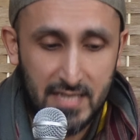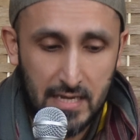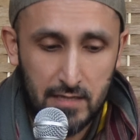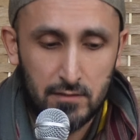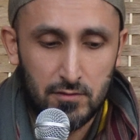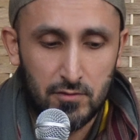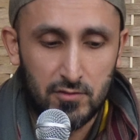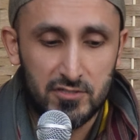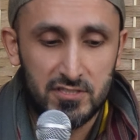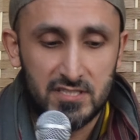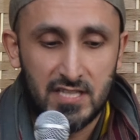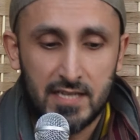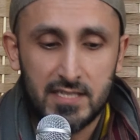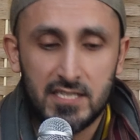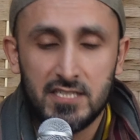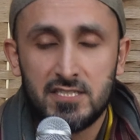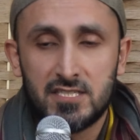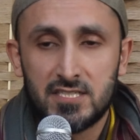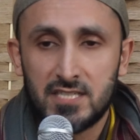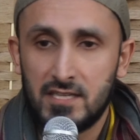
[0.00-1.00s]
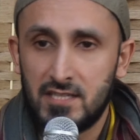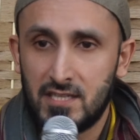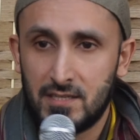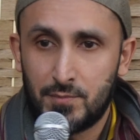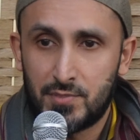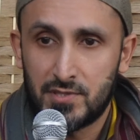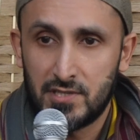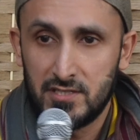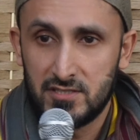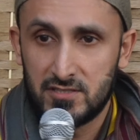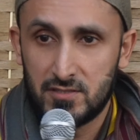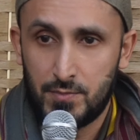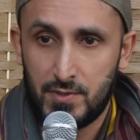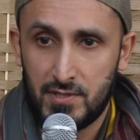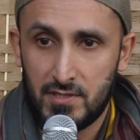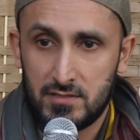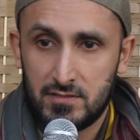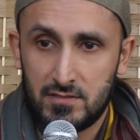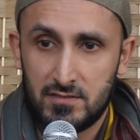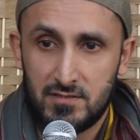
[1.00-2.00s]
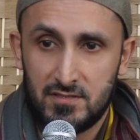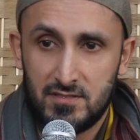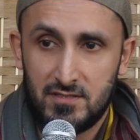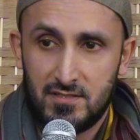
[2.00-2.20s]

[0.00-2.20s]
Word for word: tell us that He's sending praise upon?